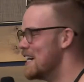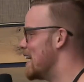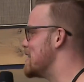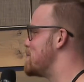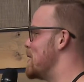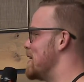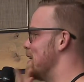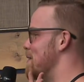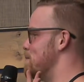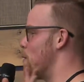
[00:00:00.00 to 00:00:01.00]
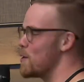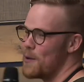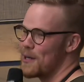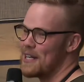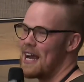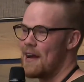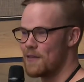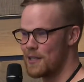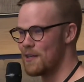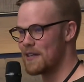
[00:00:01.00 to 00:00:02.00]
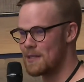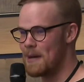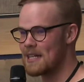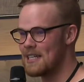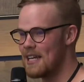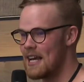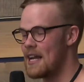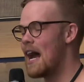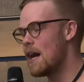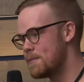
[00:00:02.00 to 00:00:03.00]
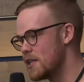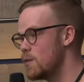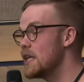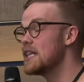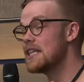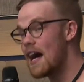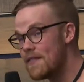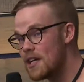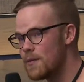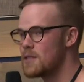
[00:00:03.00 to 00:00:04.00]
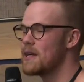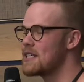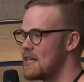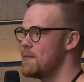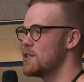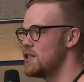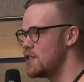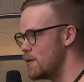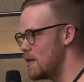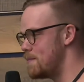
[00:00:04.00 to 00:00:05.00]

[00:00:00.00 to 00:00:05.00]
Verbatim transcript: It's been more work than I ever could have expected. And happily, we love it, which makes us able to do it.